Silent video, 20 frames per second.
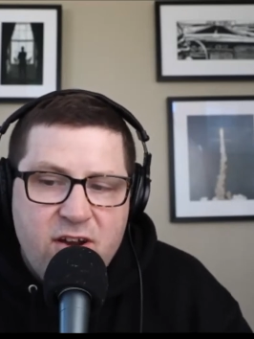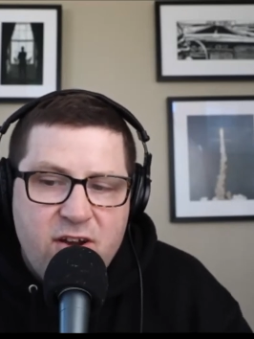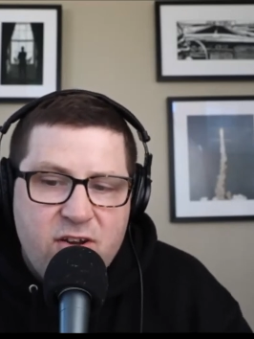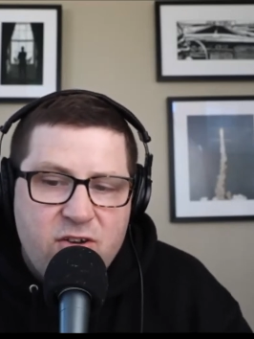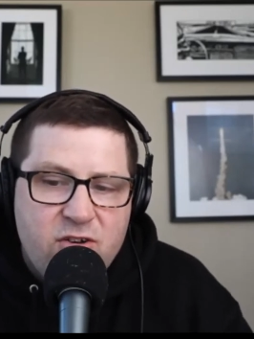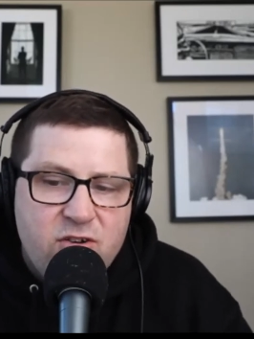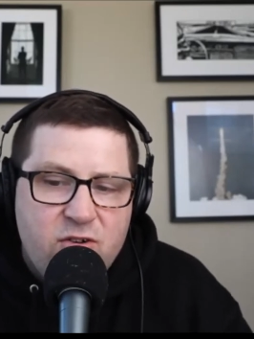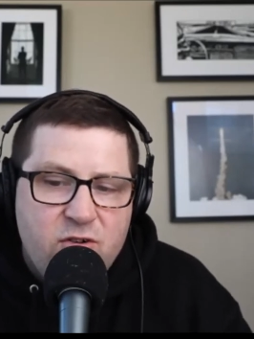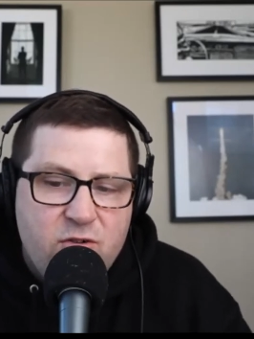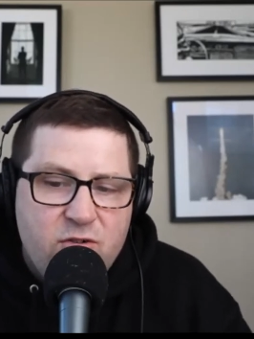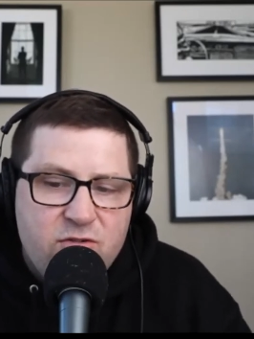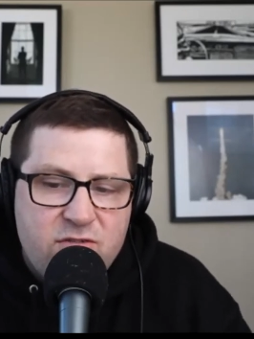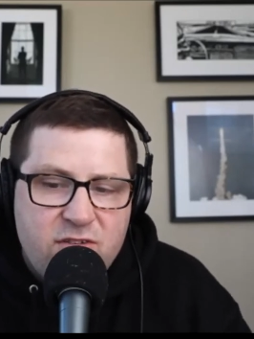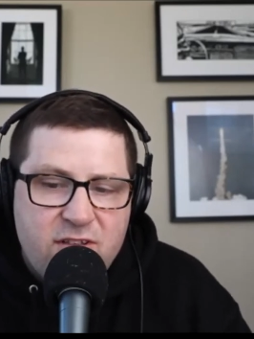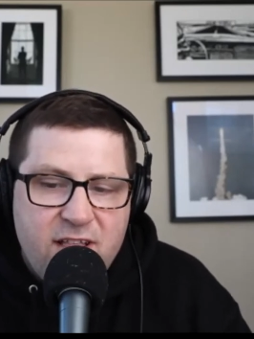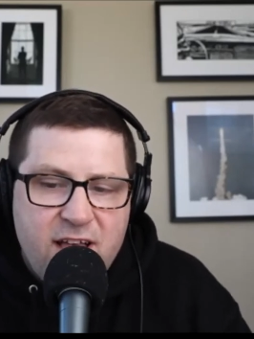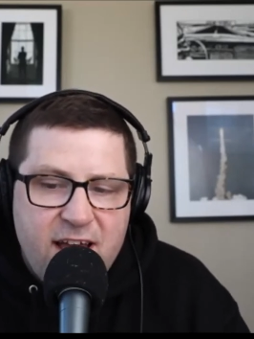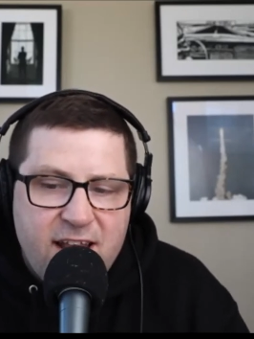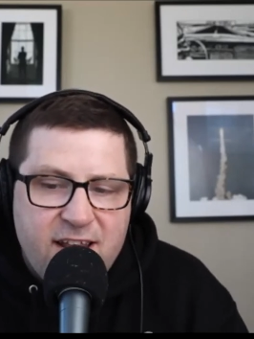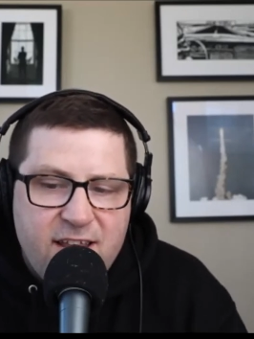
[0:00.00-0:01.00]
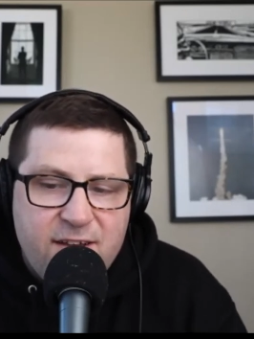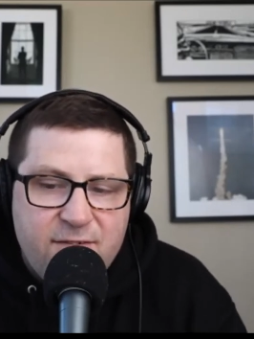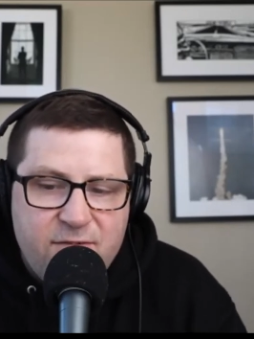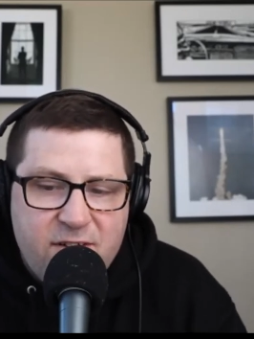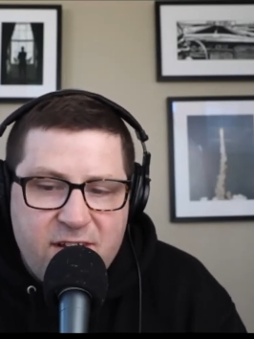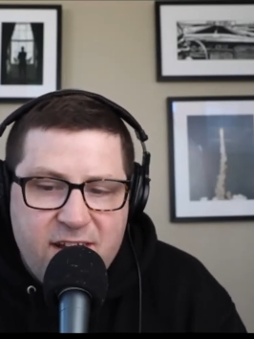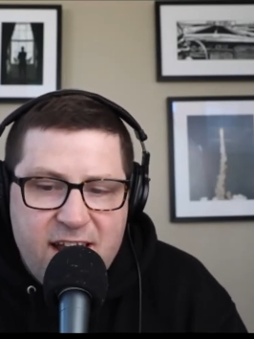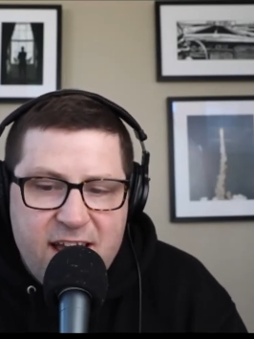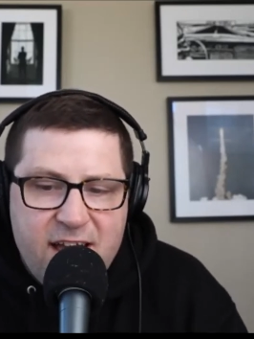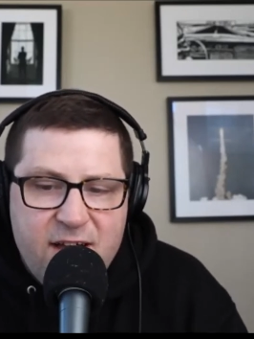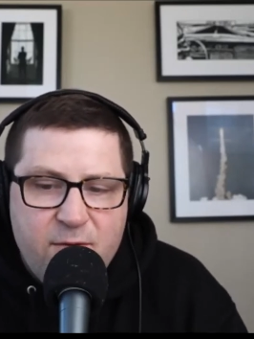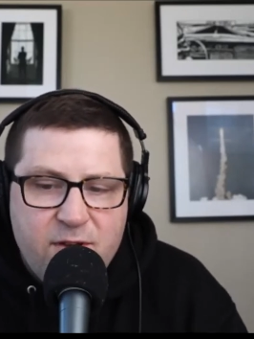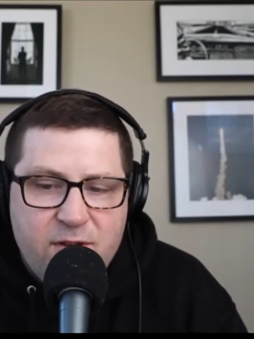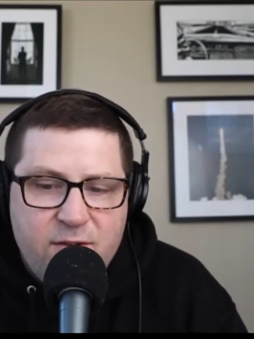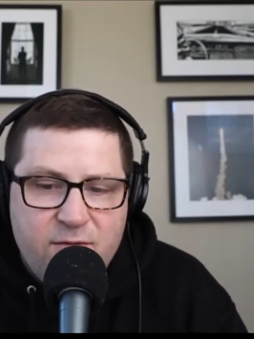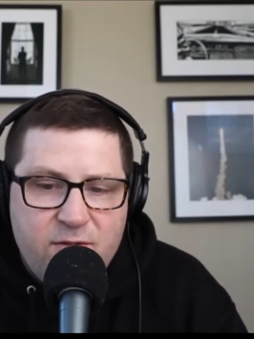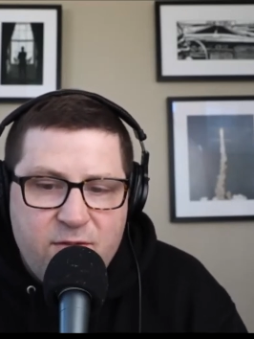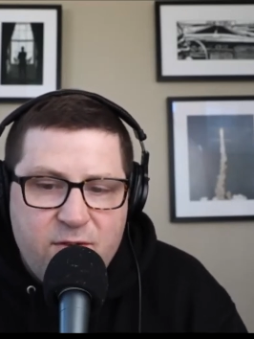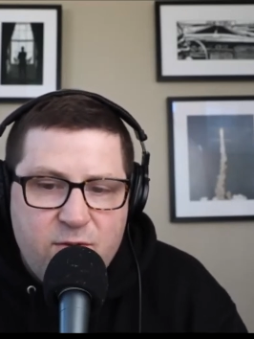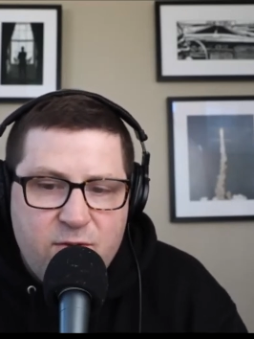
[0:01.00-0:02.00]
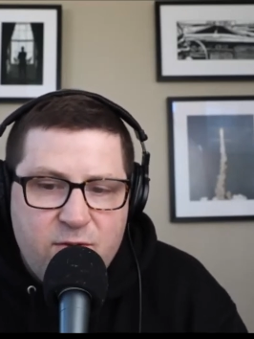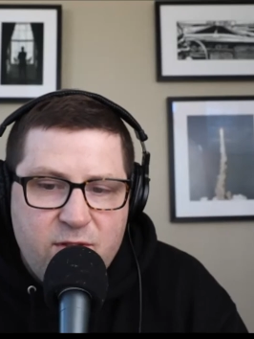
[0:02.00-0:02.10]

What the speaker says: goals a lot different now when you view